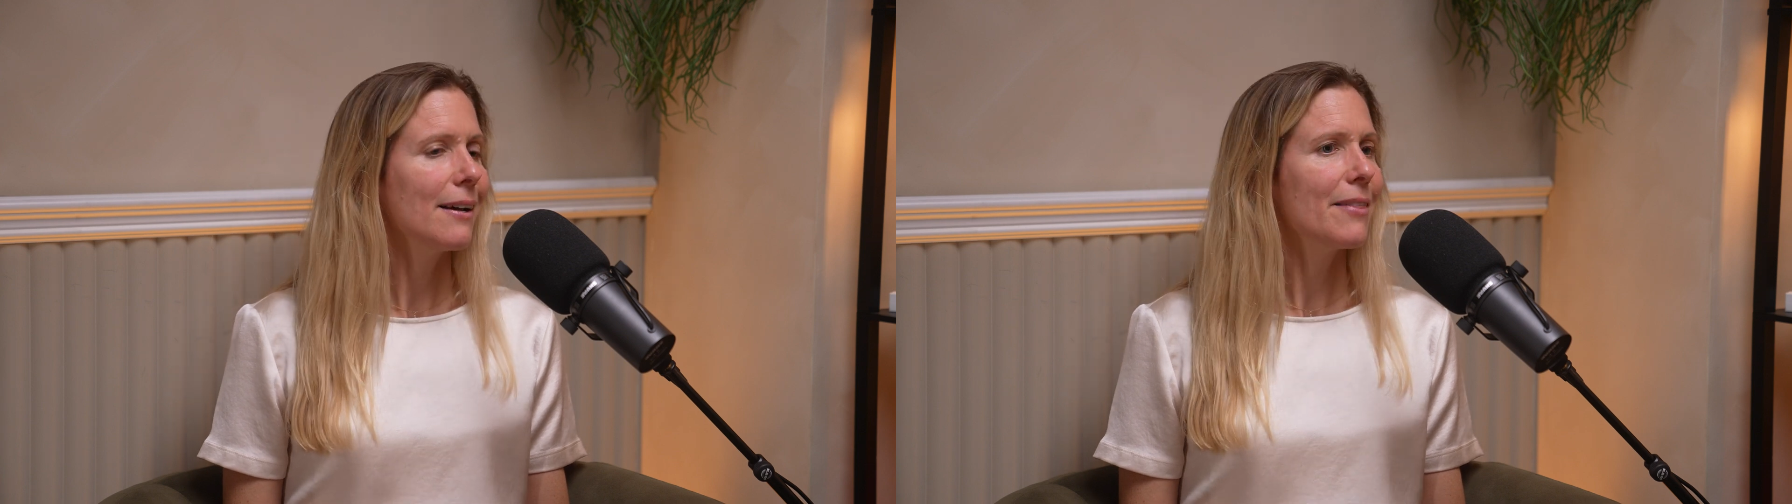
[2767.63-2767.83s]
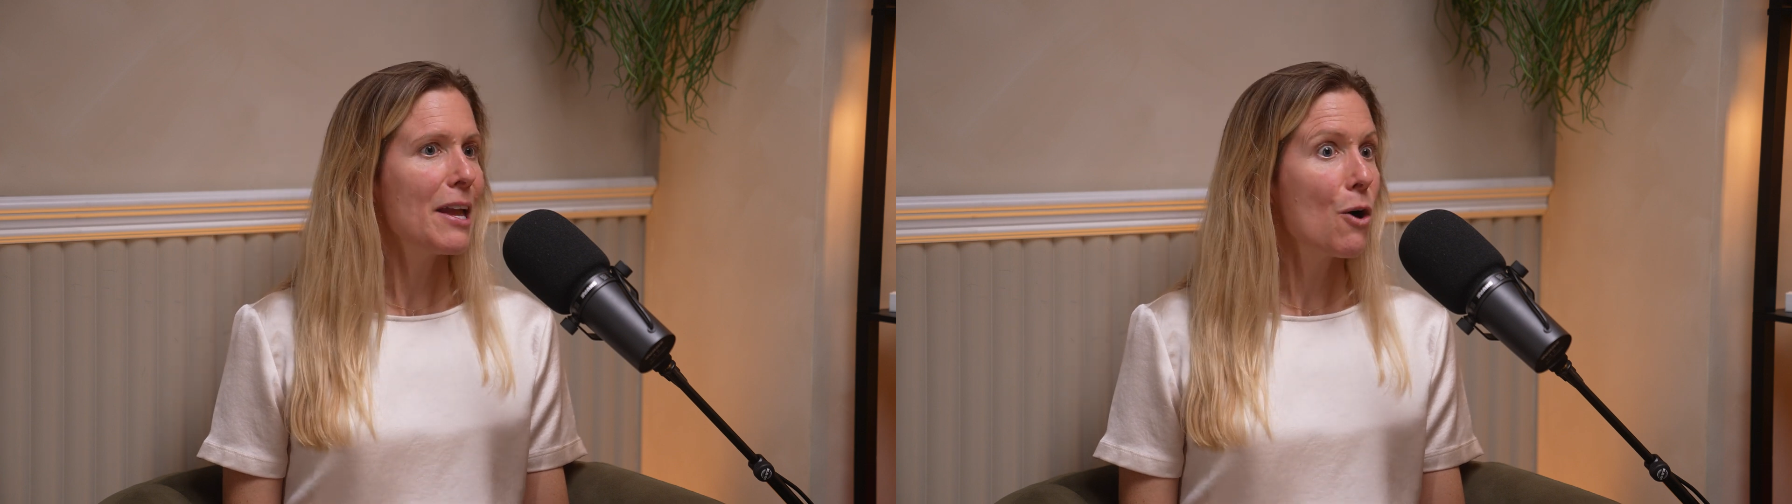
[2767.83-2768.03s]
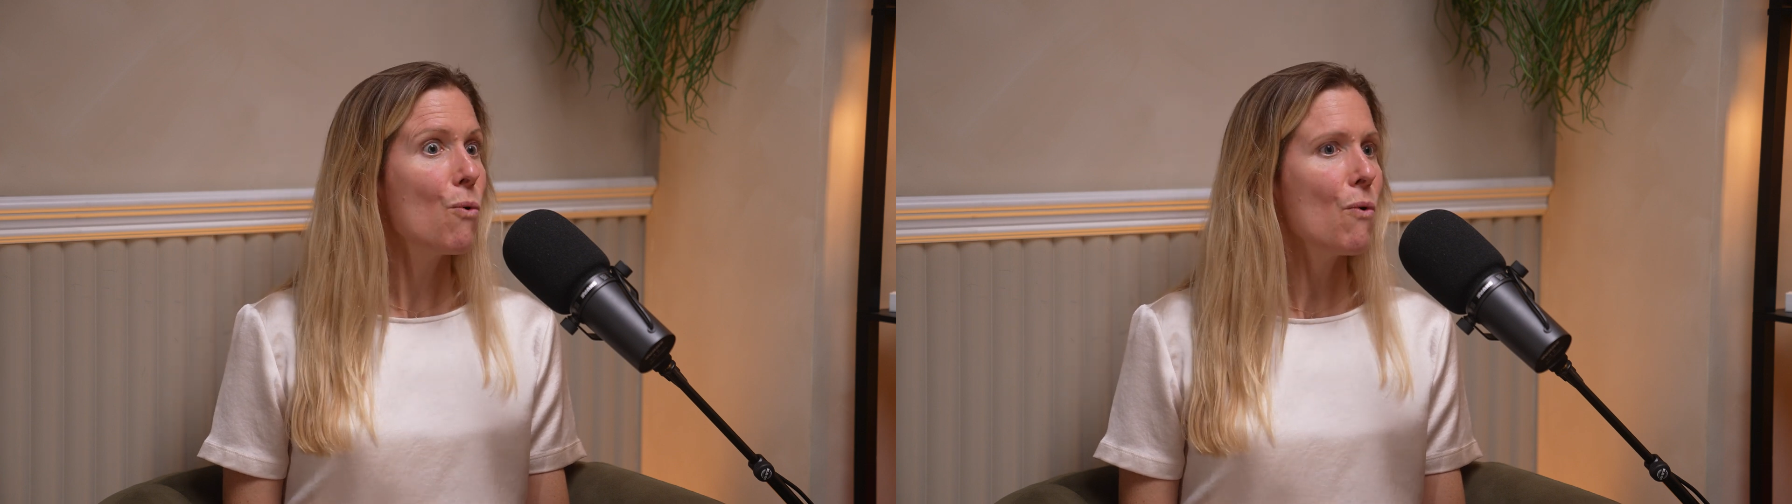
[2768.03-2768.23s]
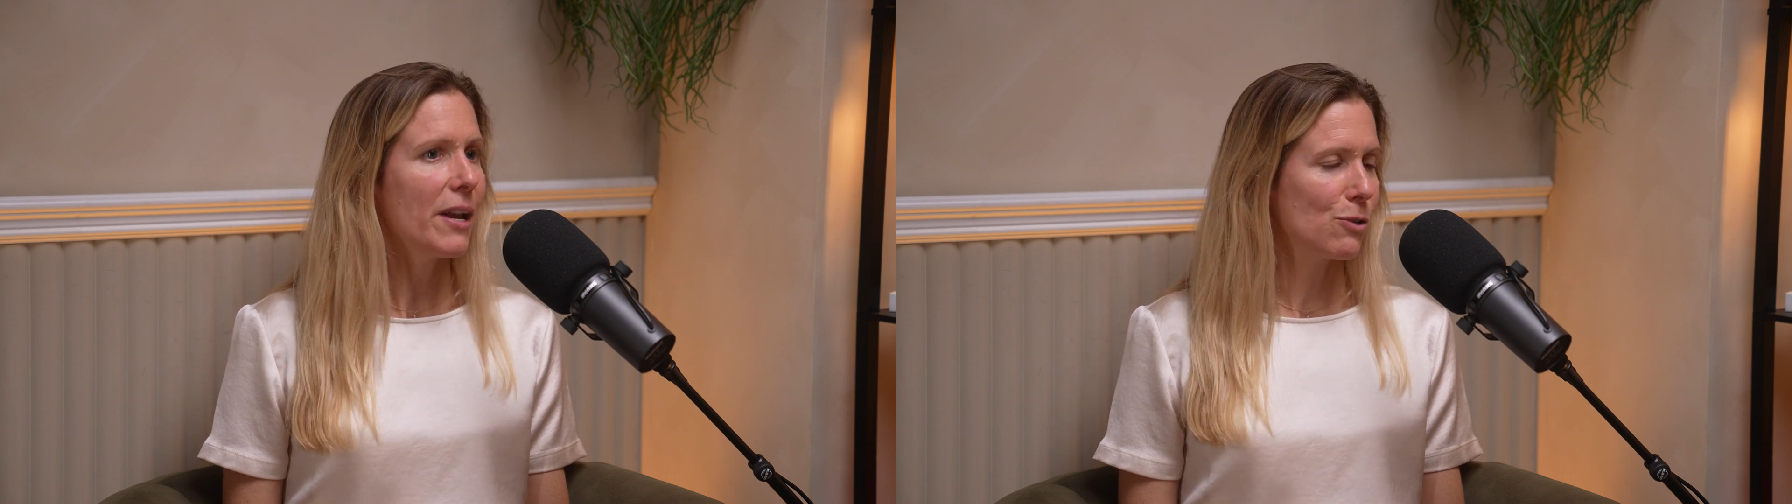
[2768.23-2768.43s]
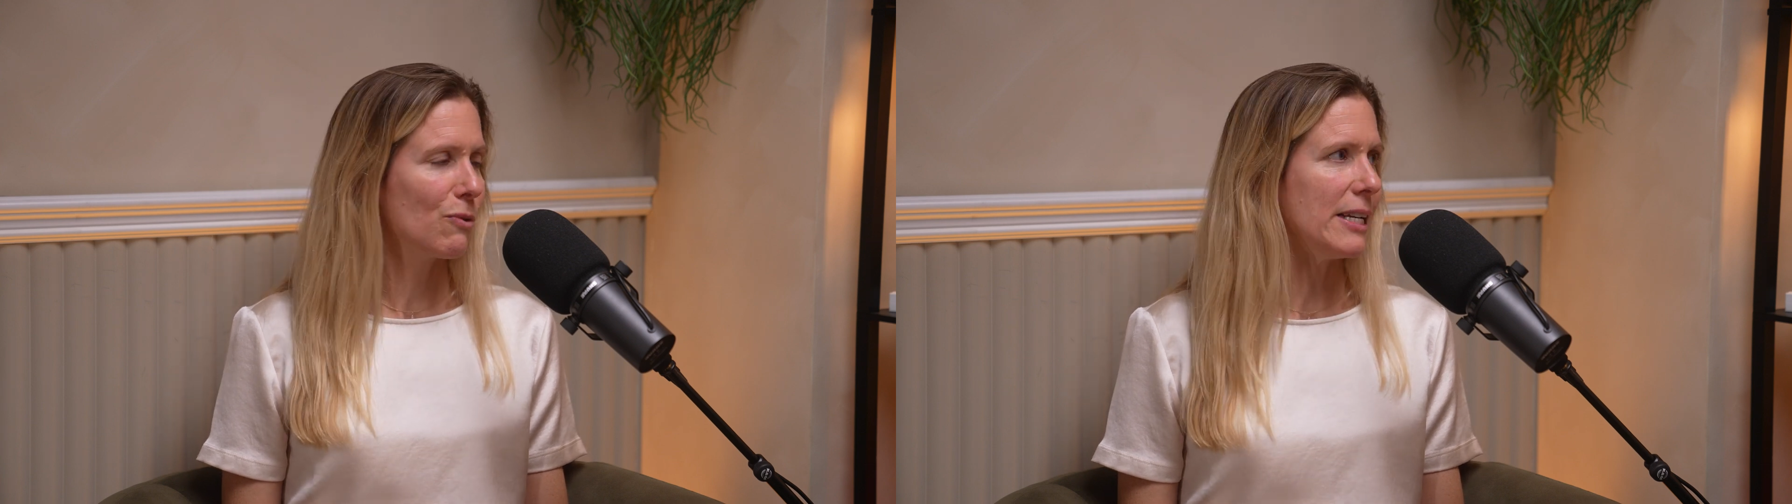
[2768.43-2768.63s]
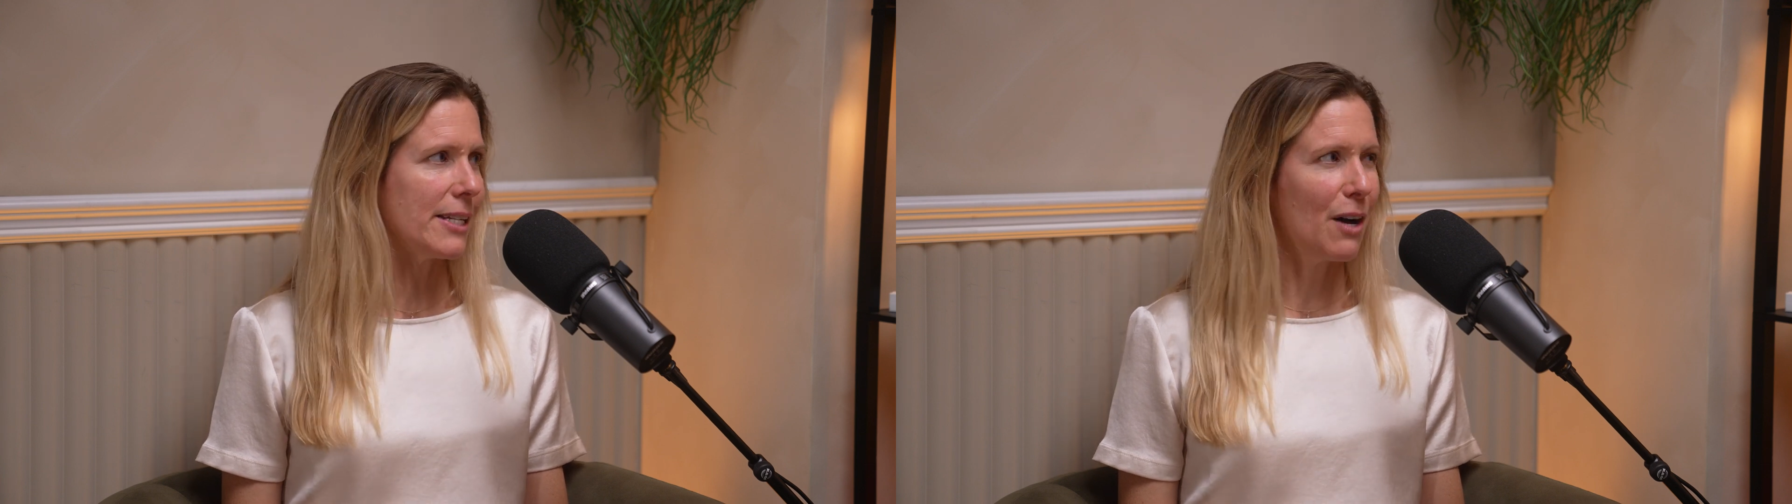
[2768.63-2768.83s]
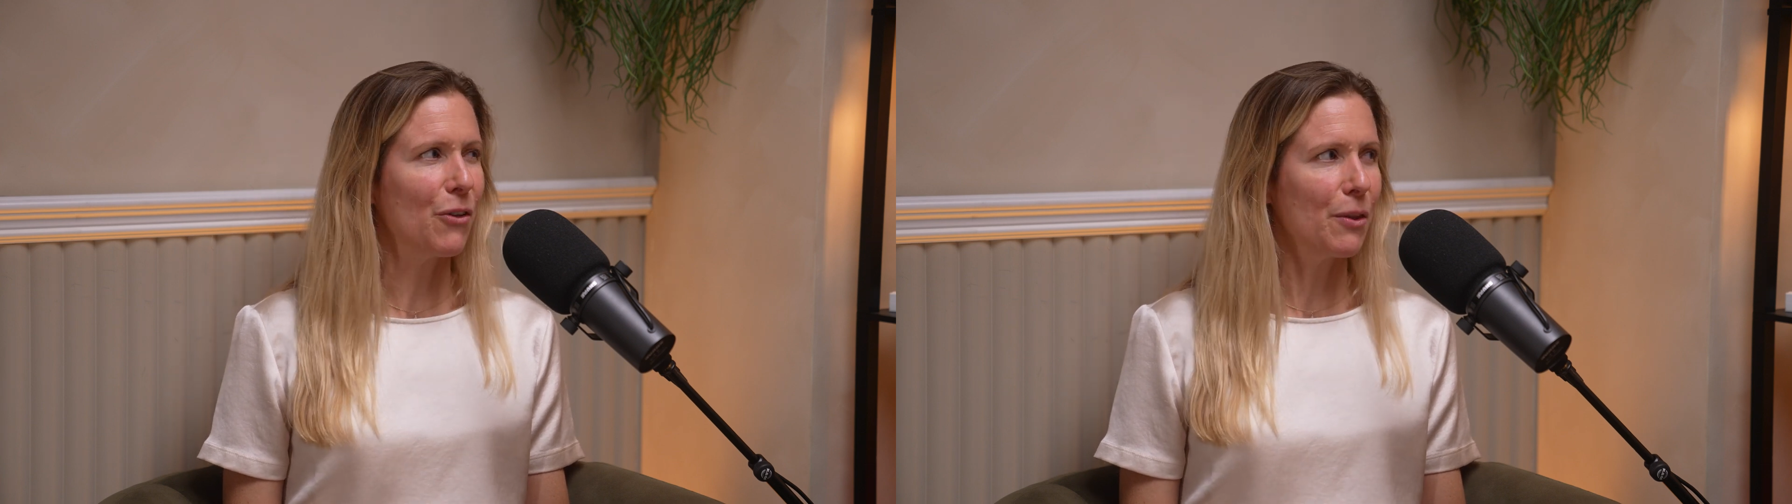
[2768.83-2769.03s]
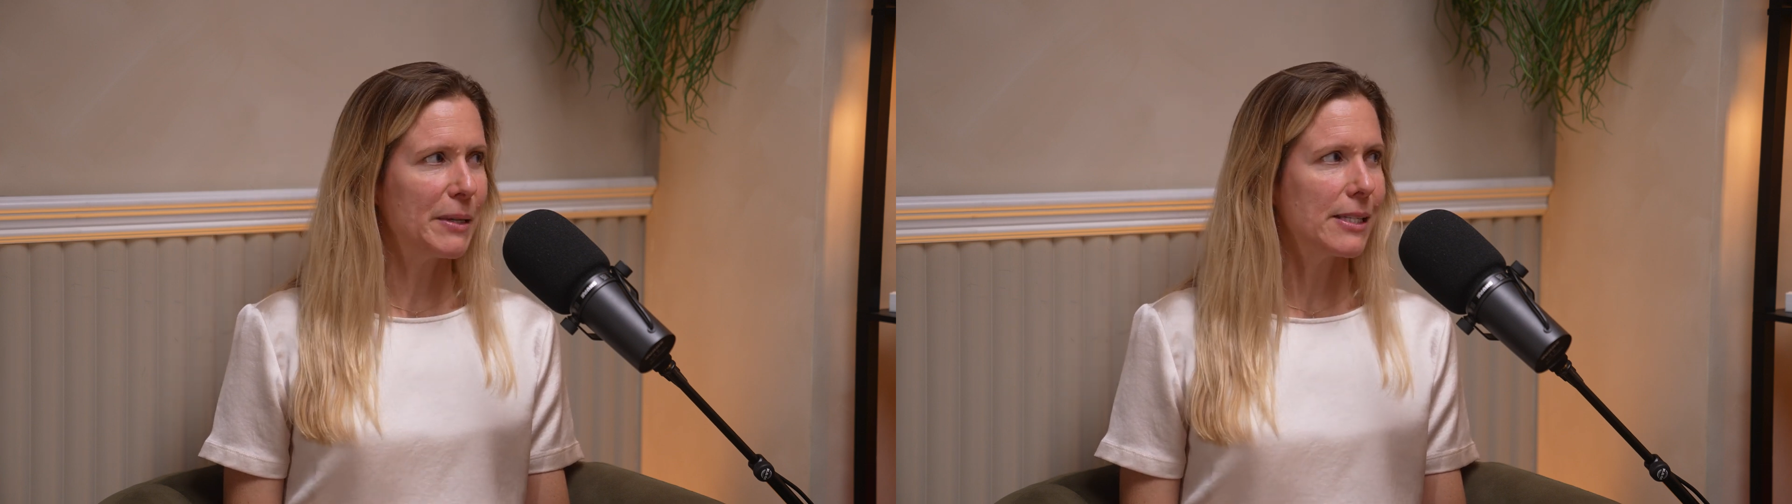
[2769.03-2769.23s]
they're always really tough
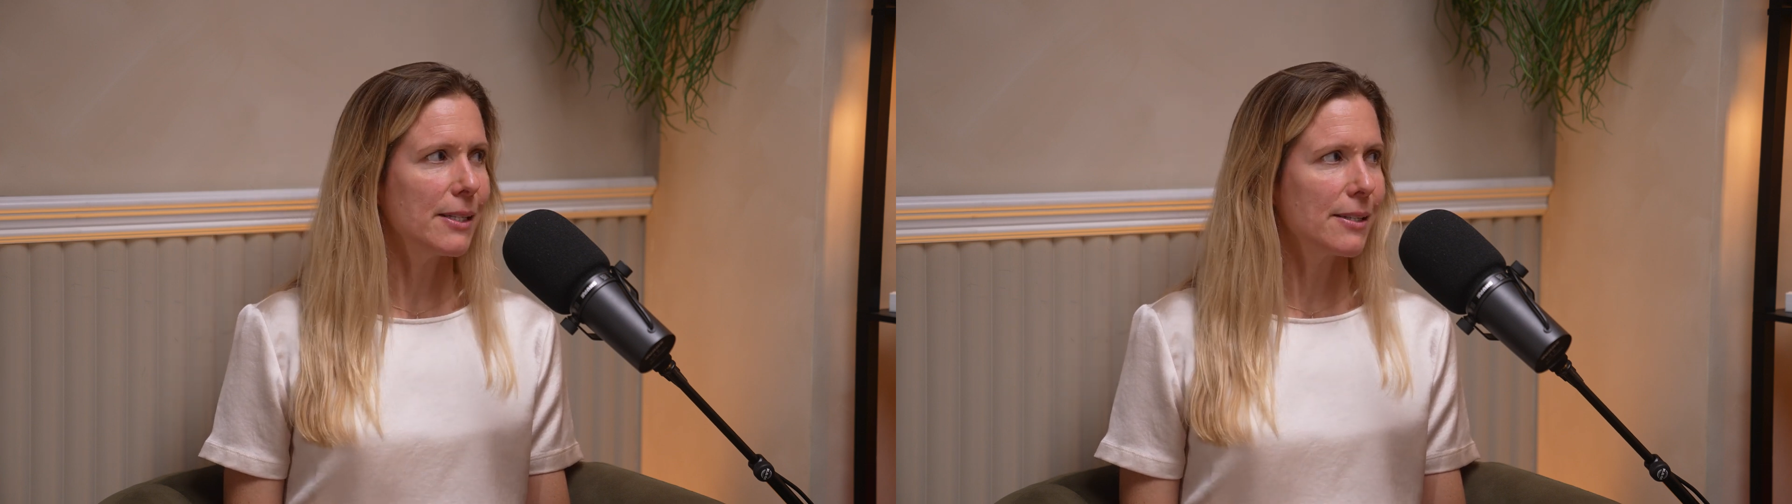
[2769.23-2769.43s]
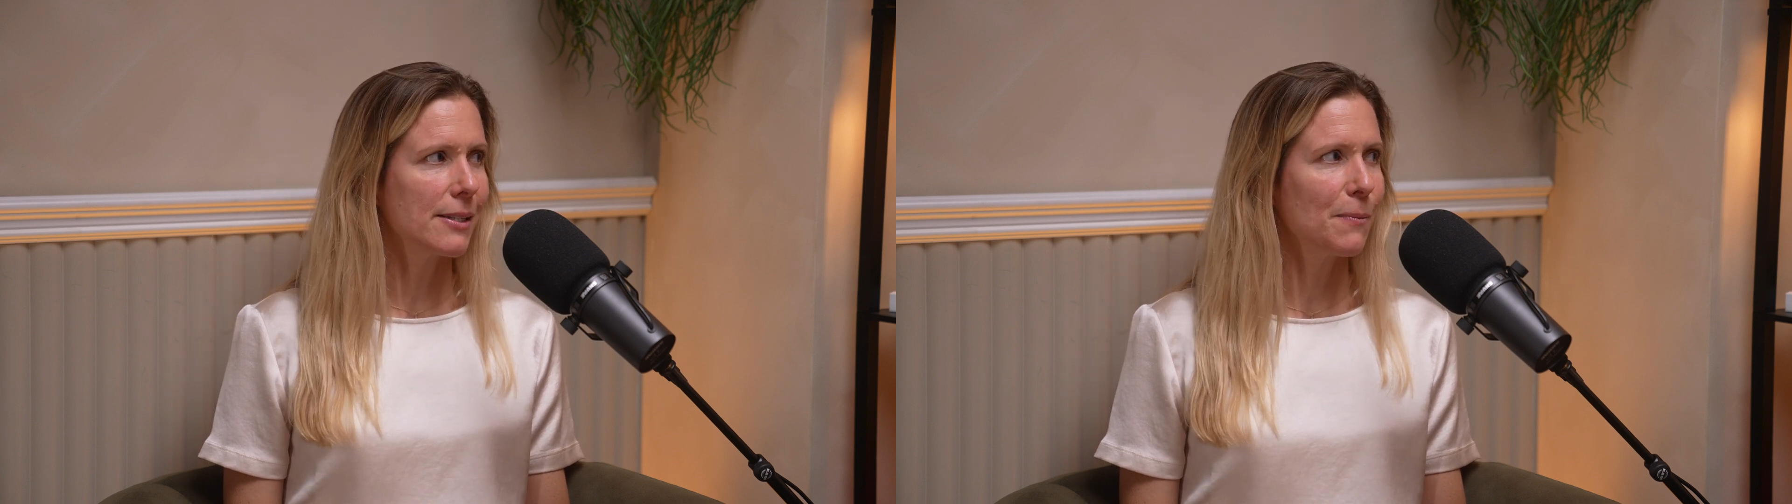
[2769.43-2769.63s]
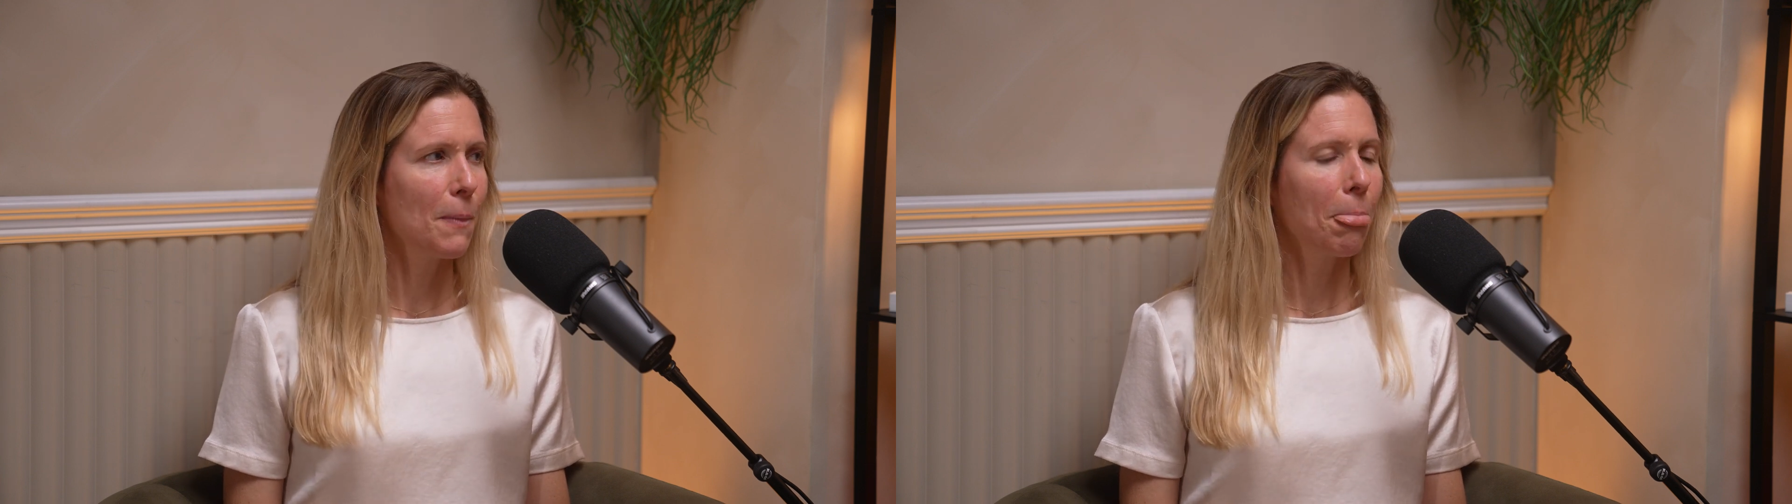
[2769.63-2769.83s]
on the business.